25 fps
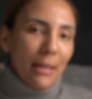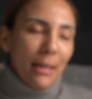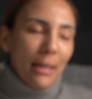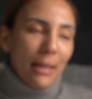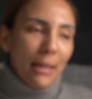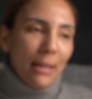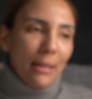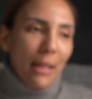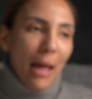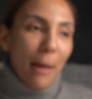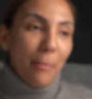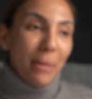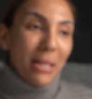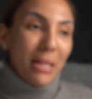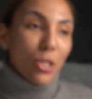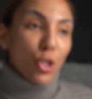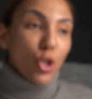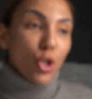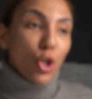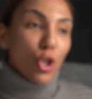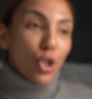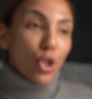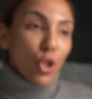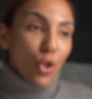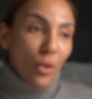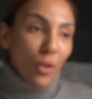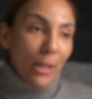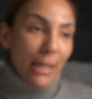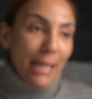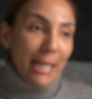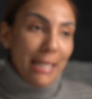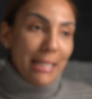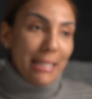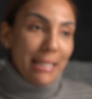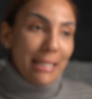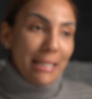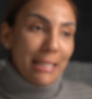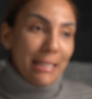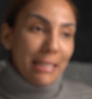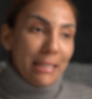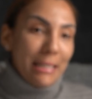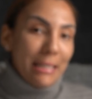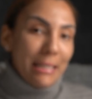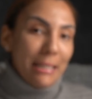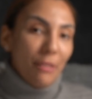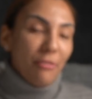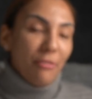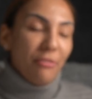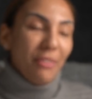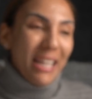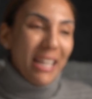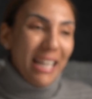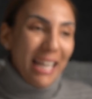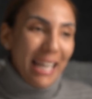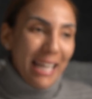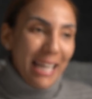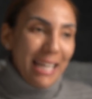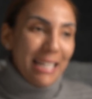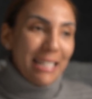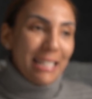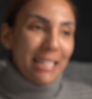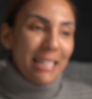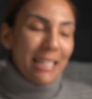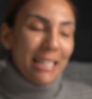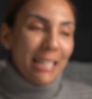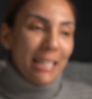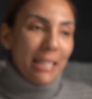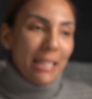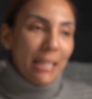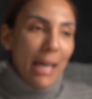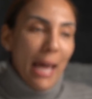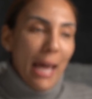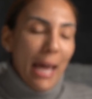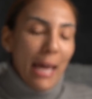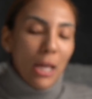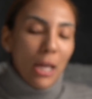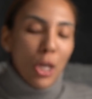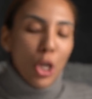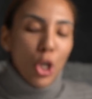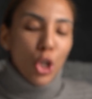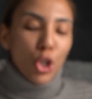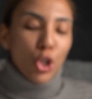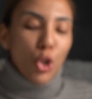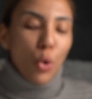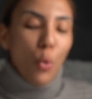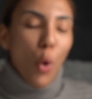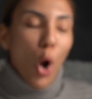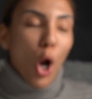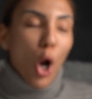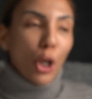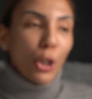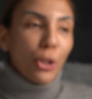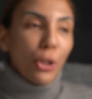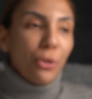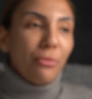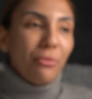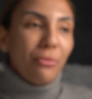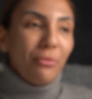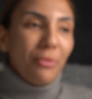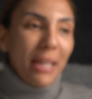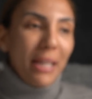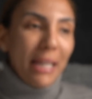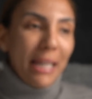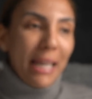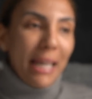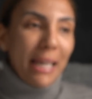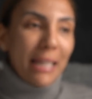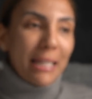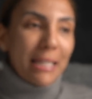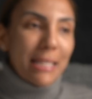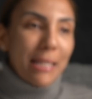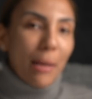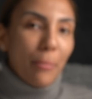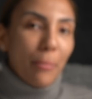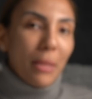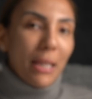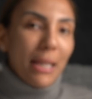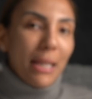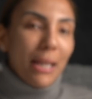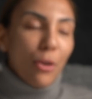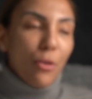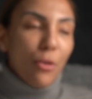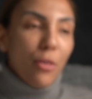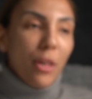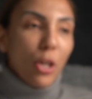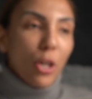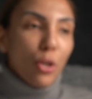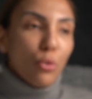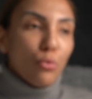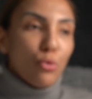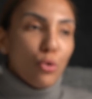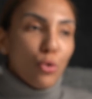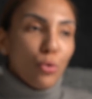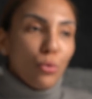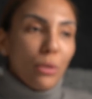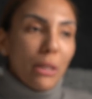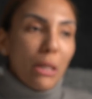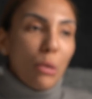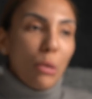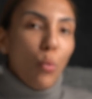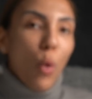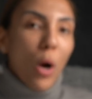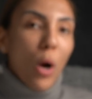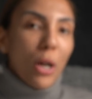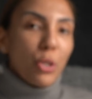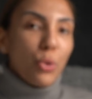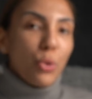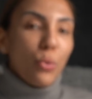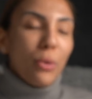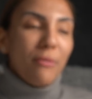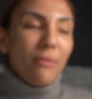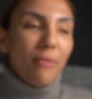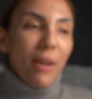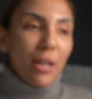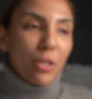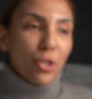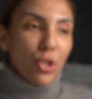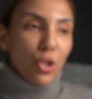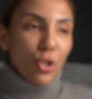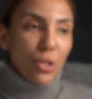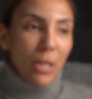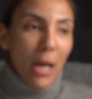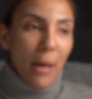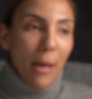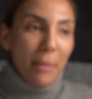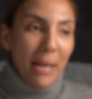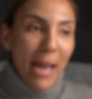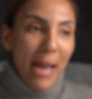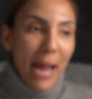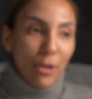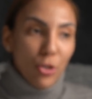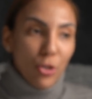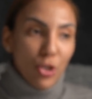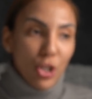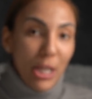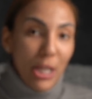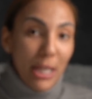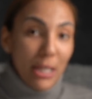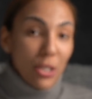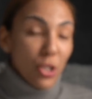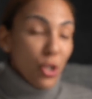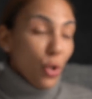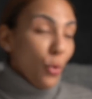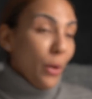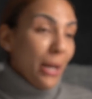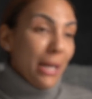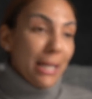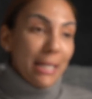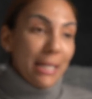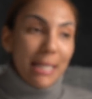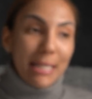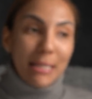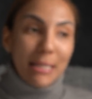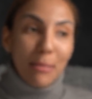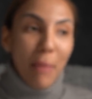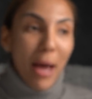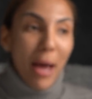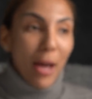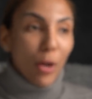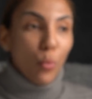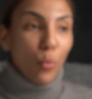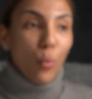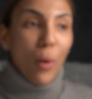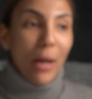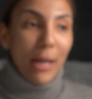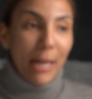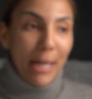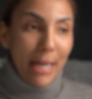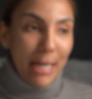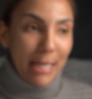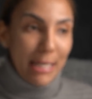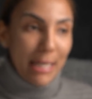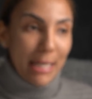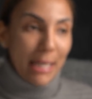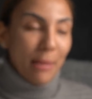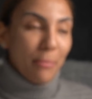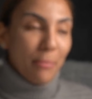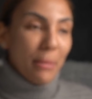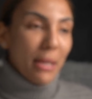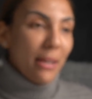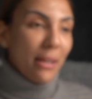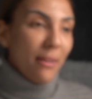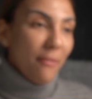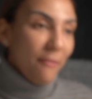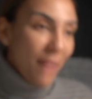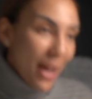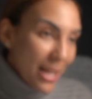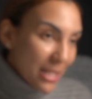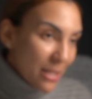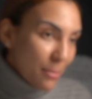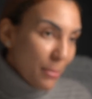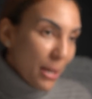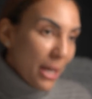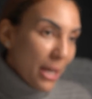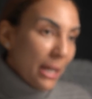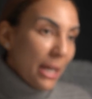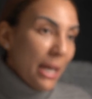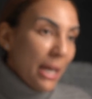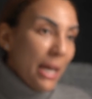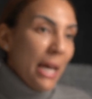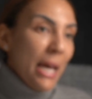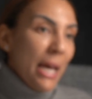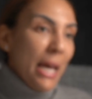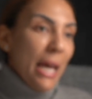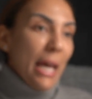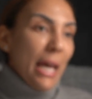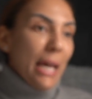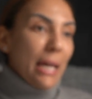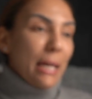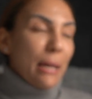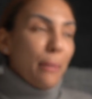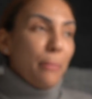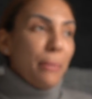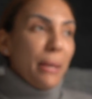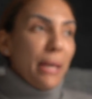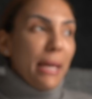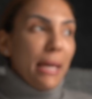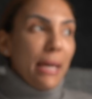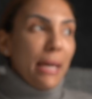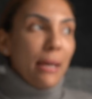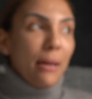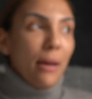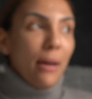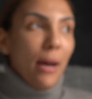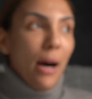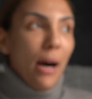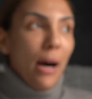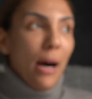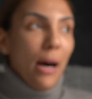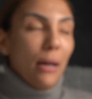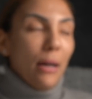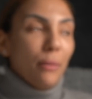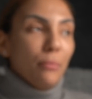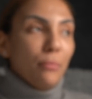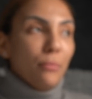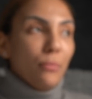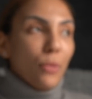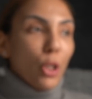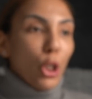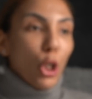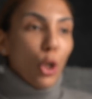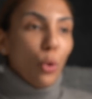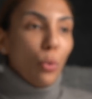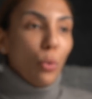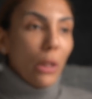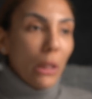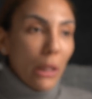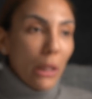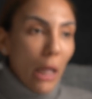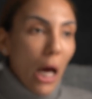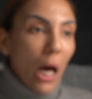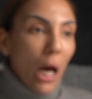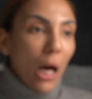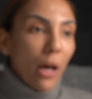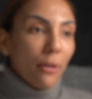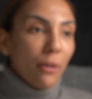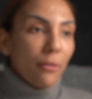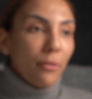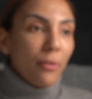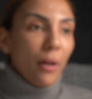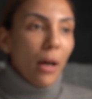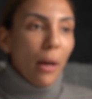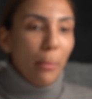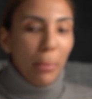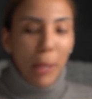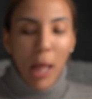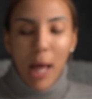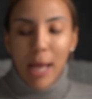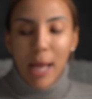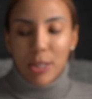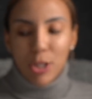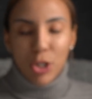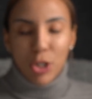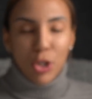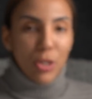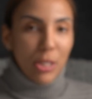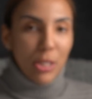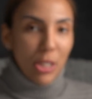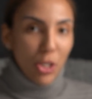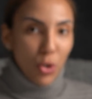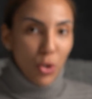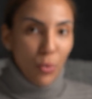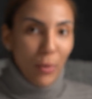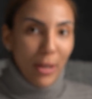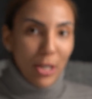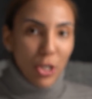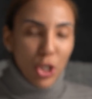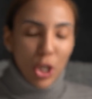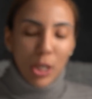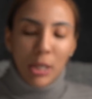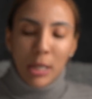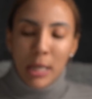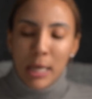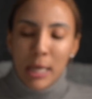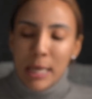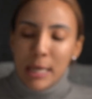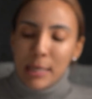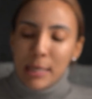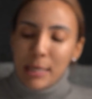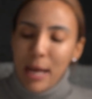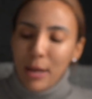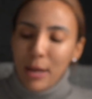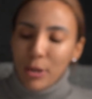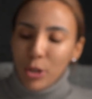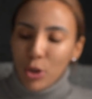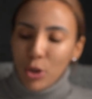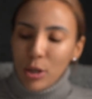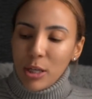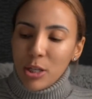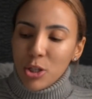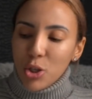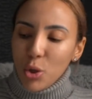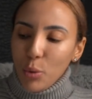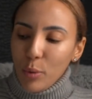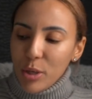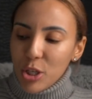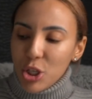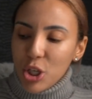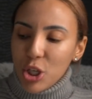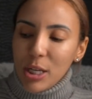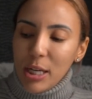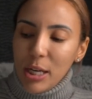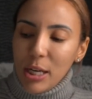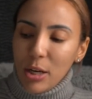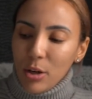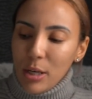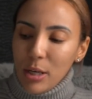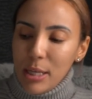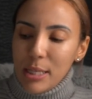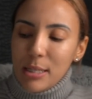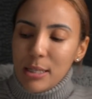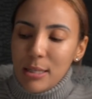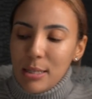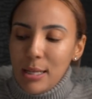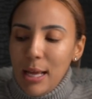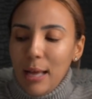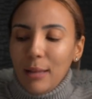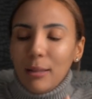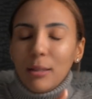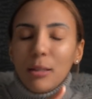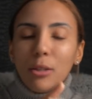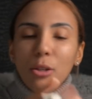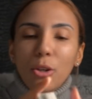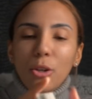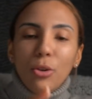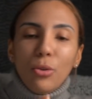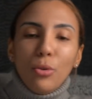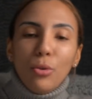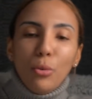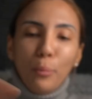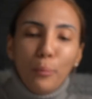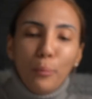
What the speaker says: That means nurturing it, feeding it. Okay, so are you feeding something here that you truly want to invest your time and energy into? And it doesn't matter what it is. It can be an investment. It could be, you know, love. Apply it to your situation. Now, your intuition here is telling you